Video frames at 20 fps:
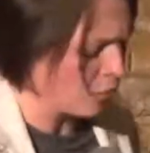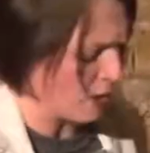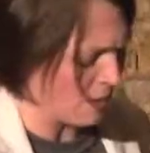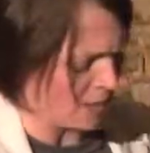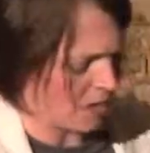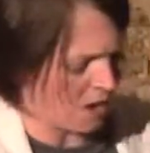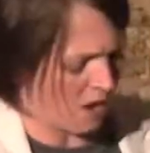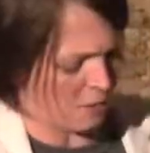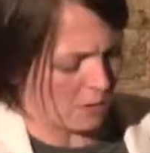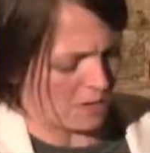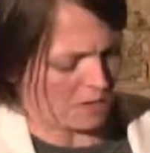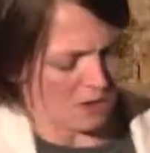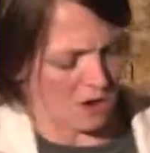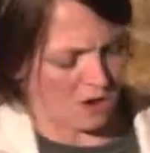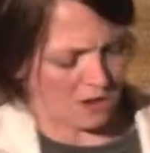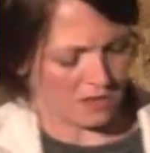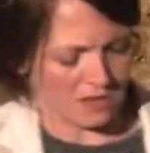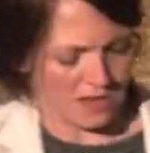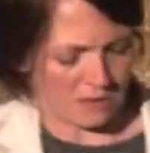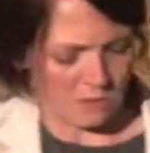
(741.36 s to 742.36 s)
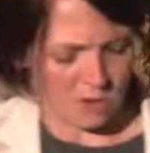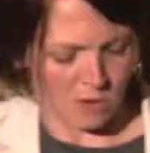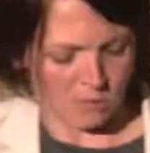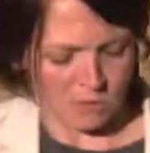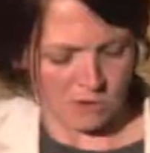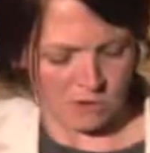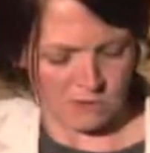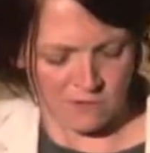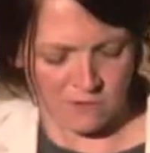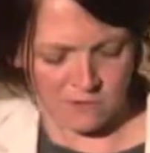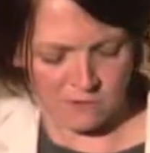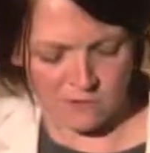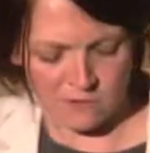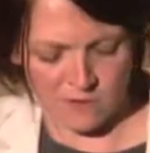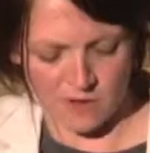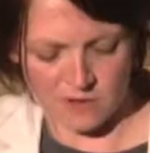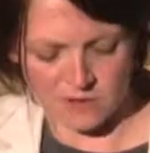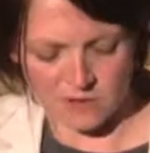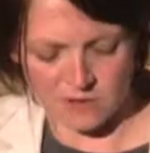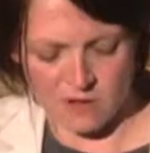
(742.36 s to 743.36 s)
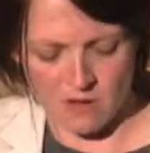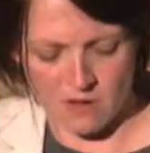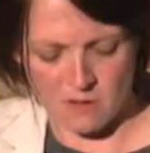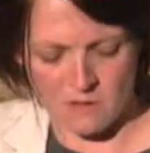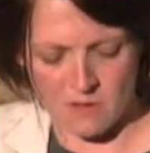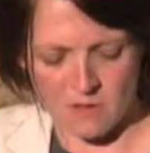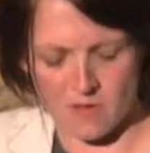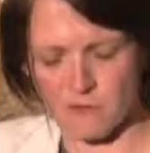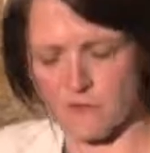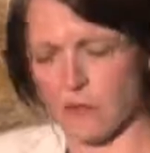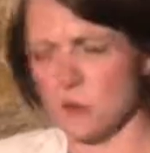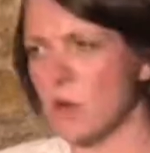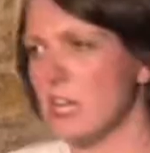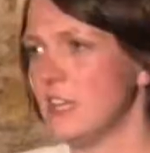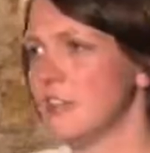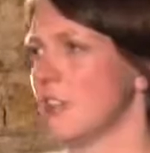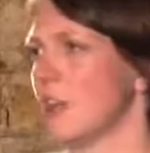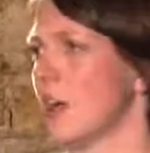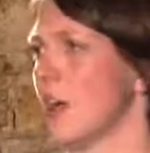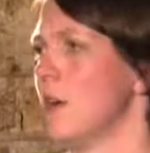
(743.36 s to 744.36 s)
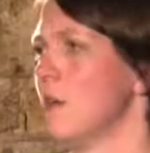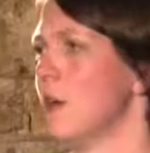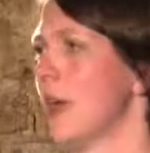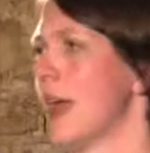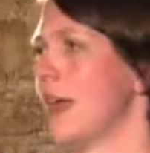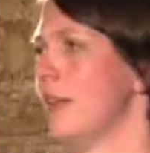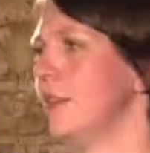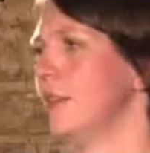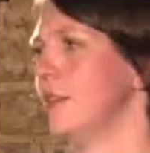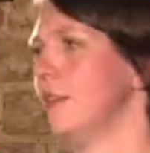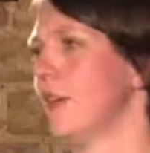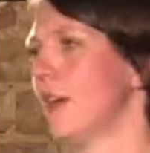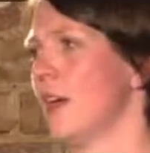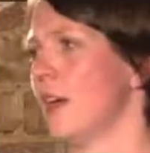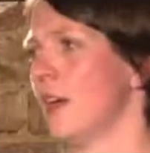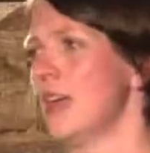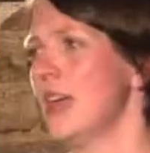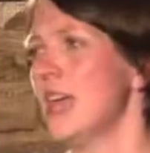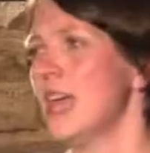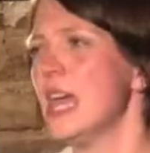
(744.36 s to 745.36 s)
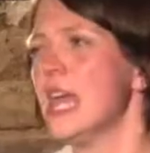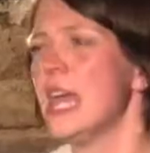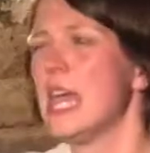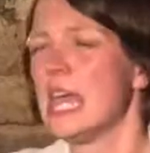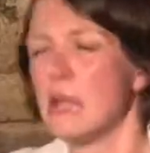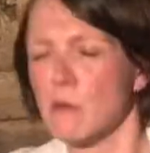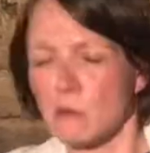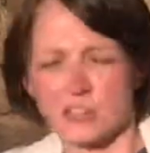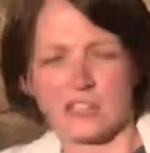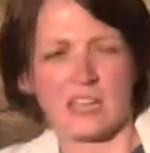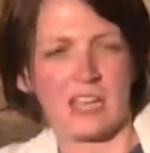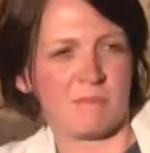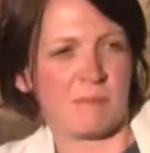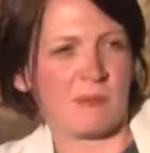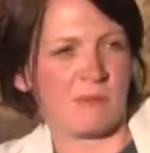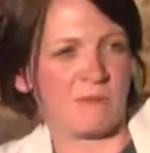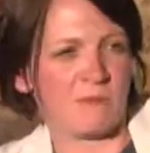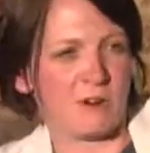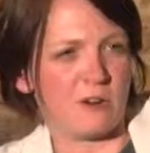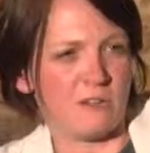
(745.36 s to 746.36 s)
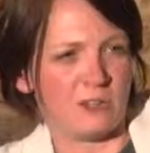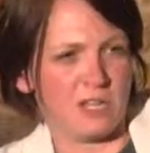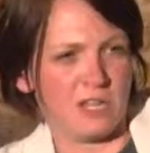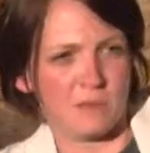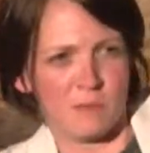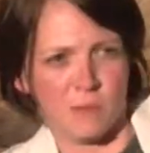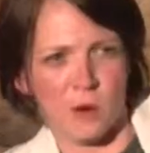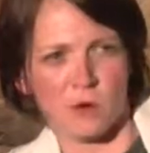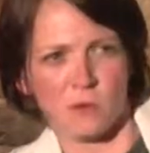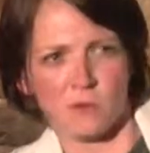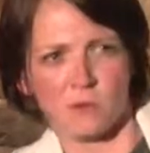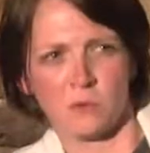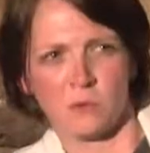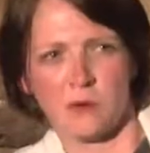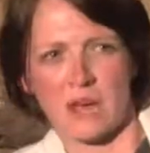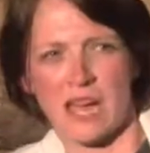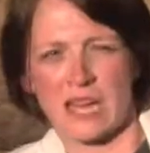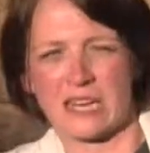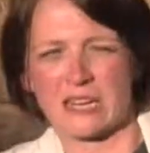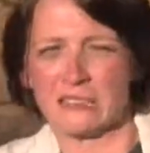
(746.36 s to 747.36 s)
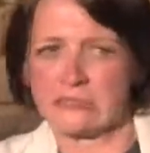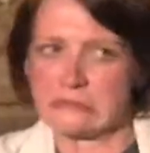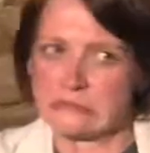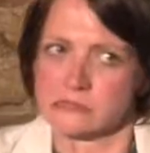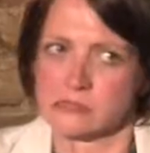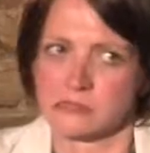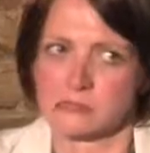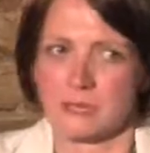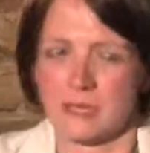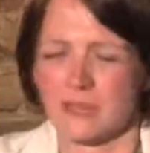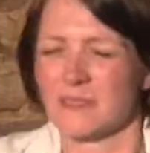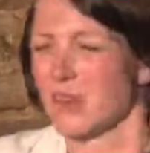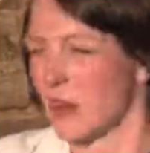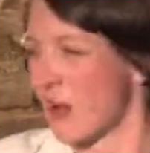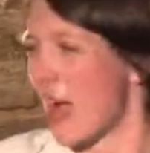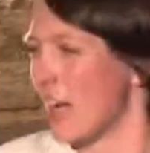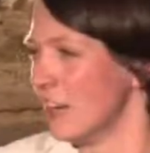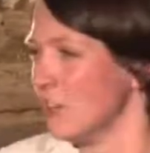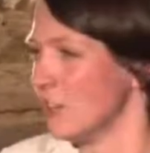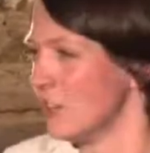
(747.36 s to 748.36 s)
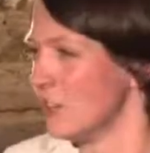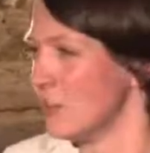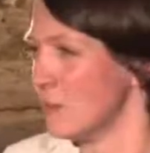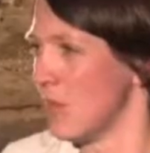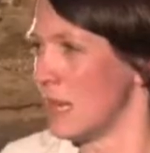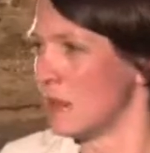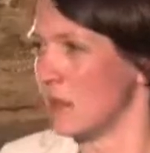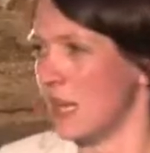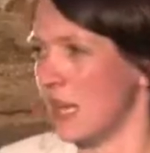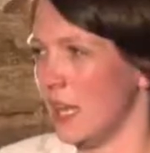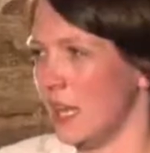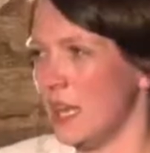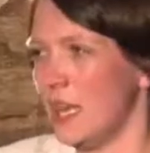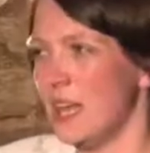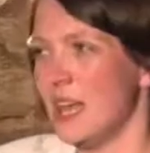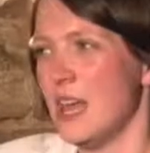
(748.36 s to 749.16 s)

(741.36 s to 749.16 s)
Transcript: swim, and I went on holiday with my boyfriend for the first time a few weeks ago, and he wanted to get a bit fruity in the pool, and I was a bit anxious about it,